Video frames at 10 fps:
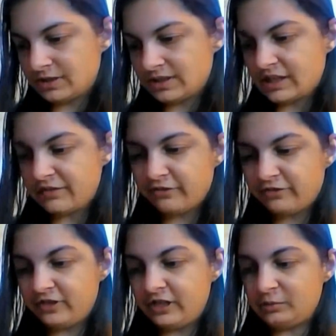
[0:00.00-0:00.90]
Steph
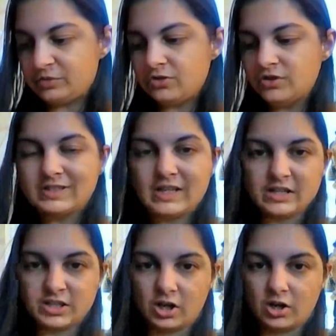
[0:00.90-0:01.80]
Phillips, who's a
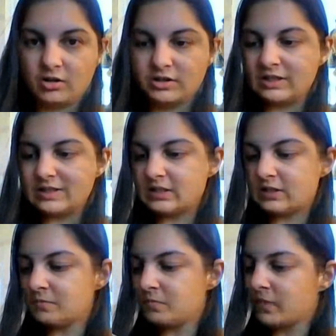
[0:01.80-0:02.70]
textile artist.